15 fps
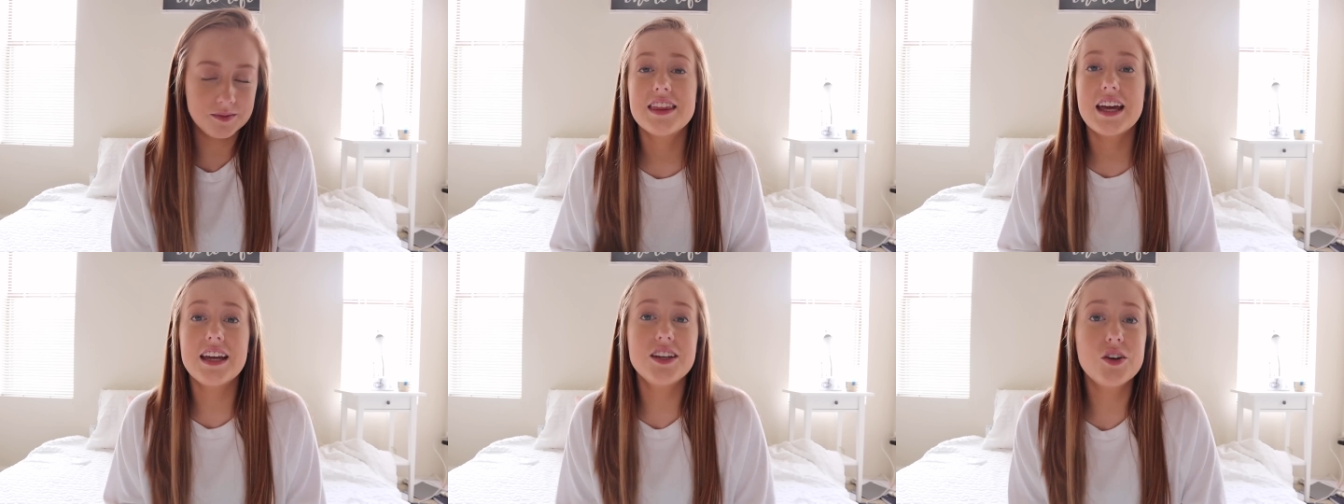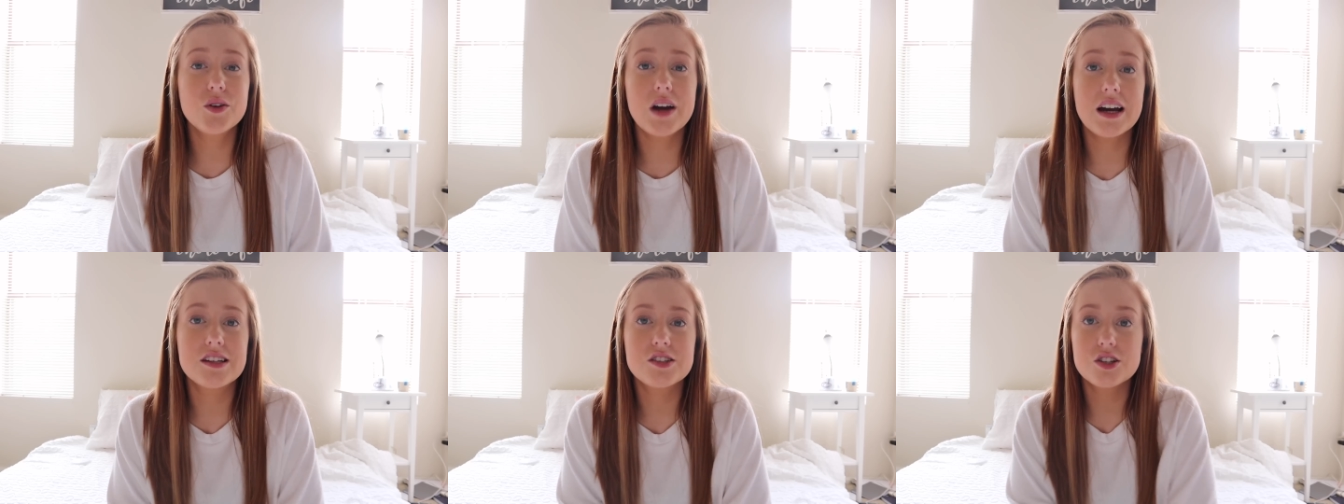Thank you
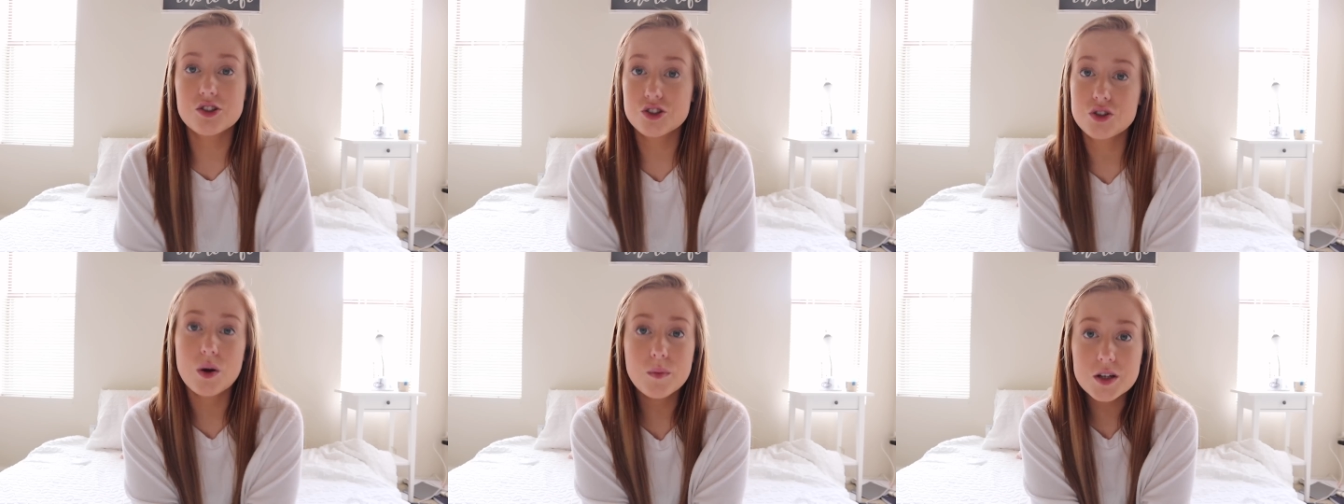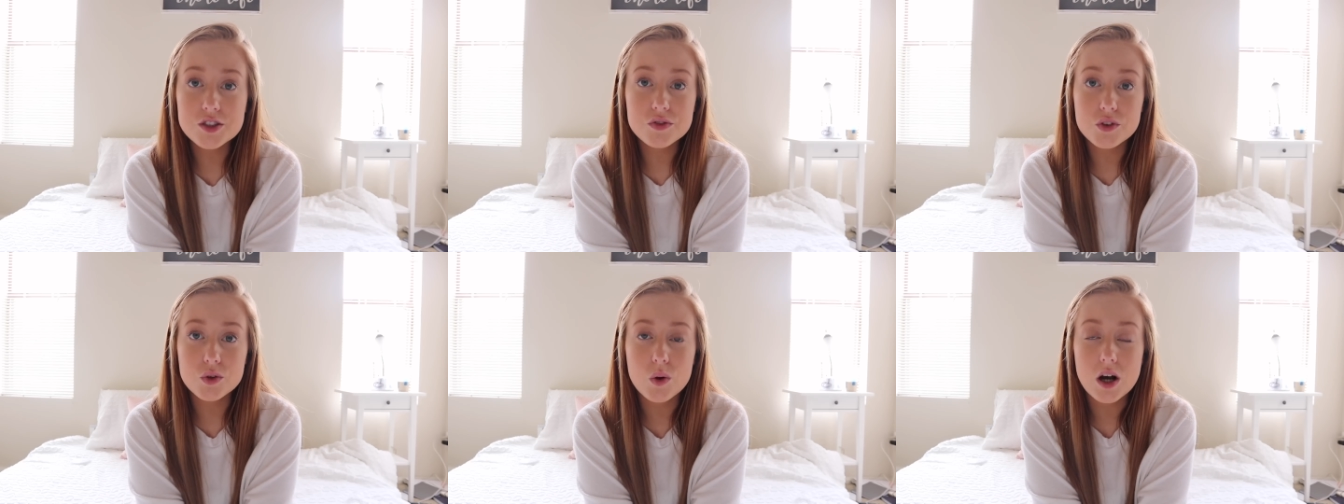guys so much
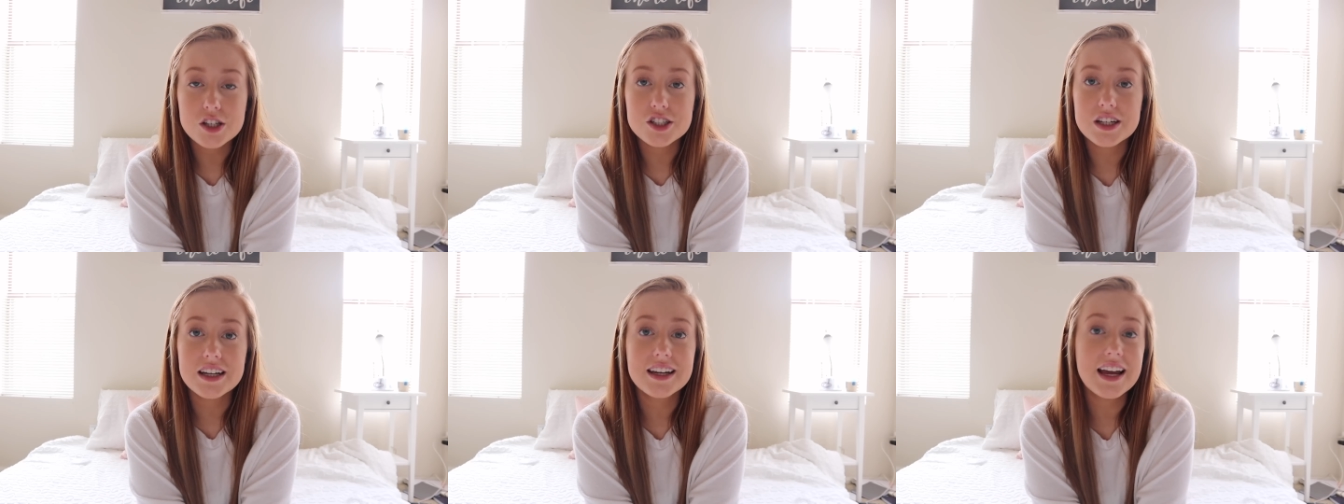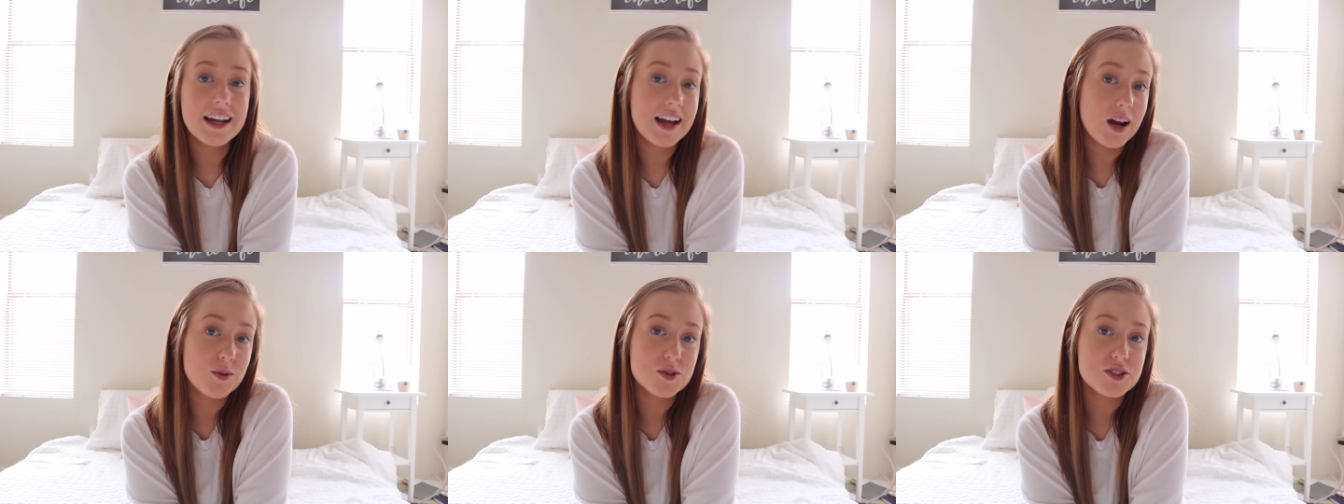for watching, and
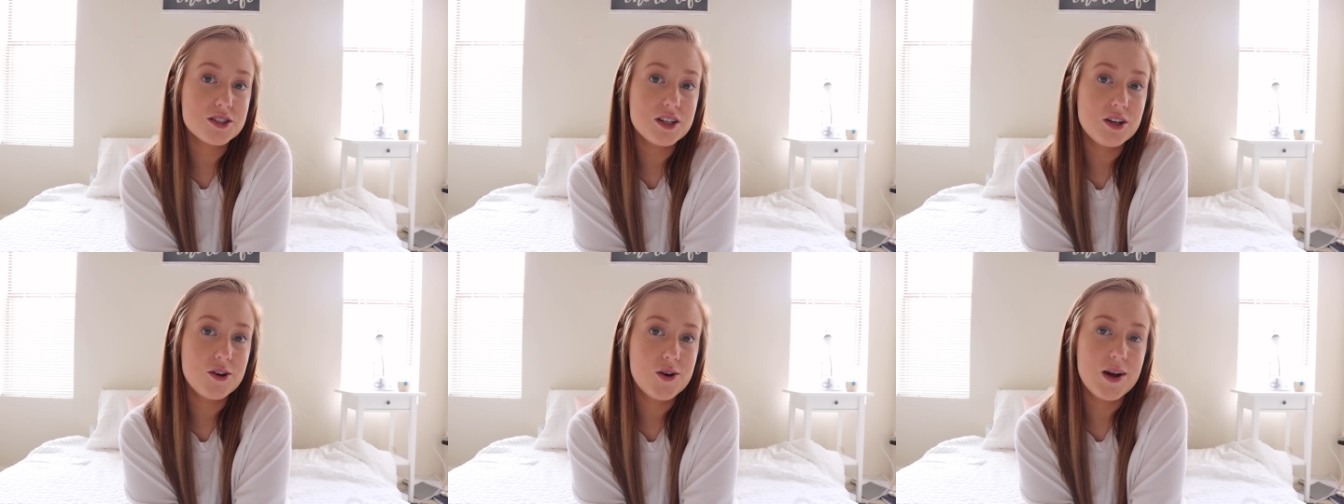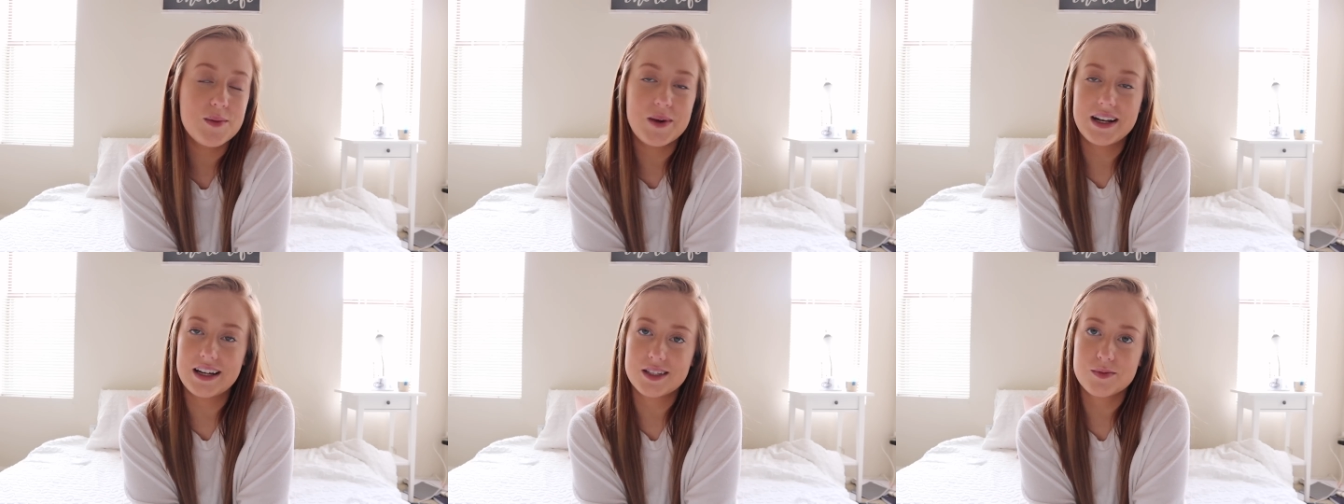I will see you in
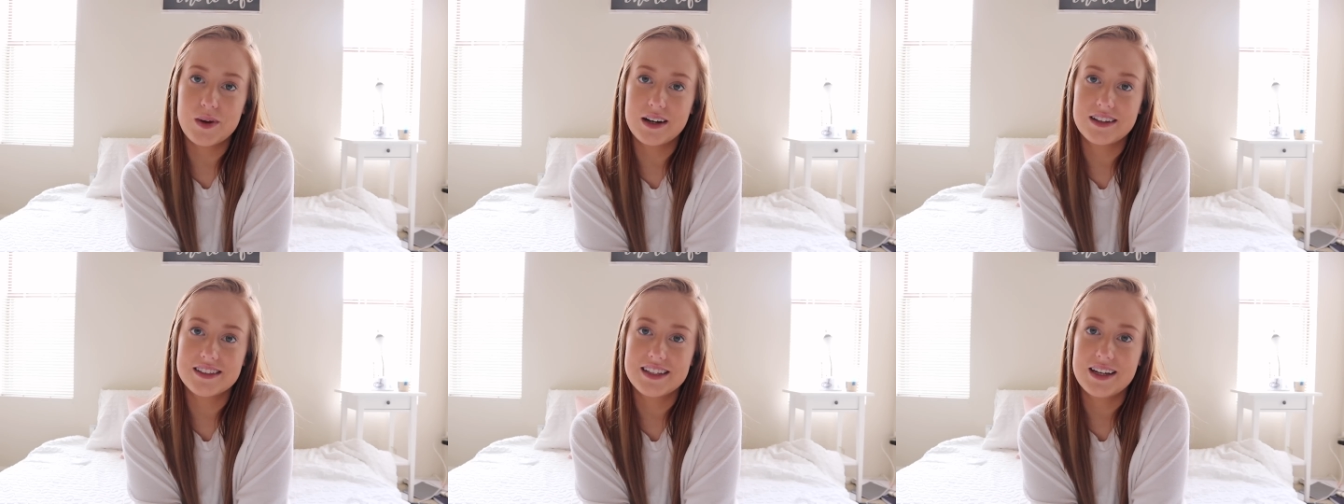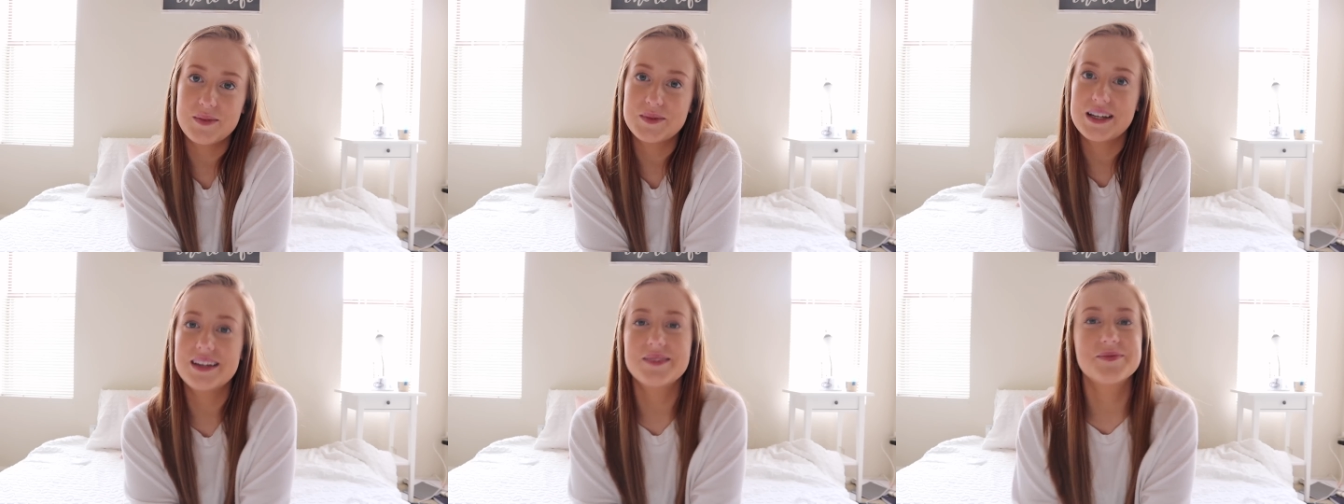my next pregnancy
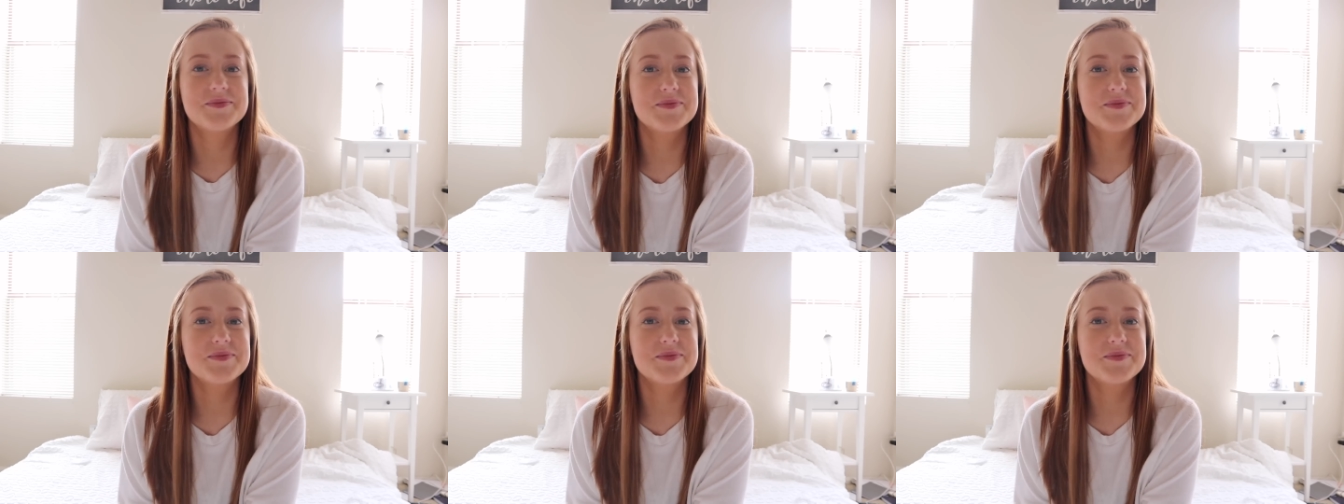update.